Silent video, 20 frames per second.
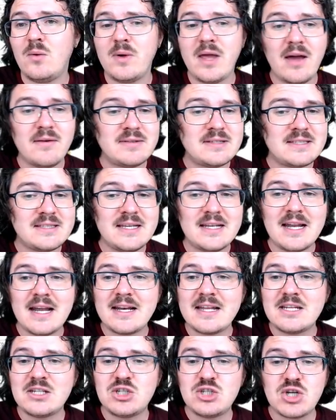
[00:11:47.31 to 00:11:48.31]
We haven't seen
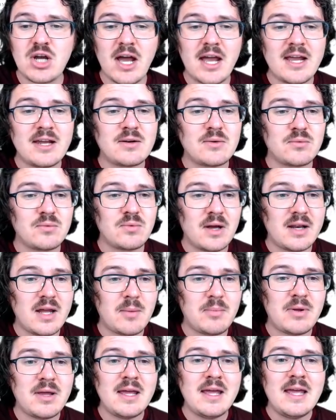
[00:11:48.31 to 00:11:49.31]
any giant
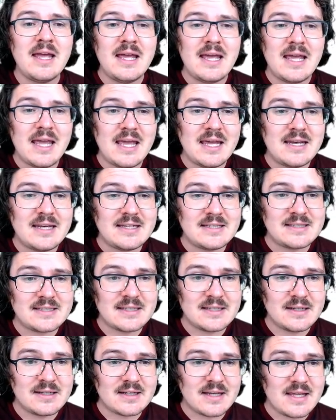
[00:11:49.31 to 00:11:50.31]
run-up in
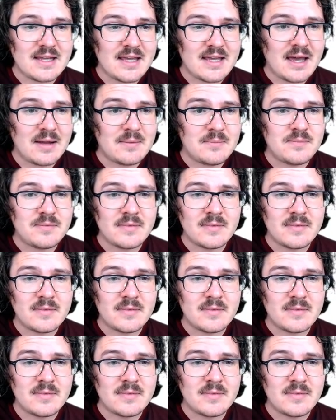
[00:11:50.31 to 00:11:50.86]
Zilliqa yet.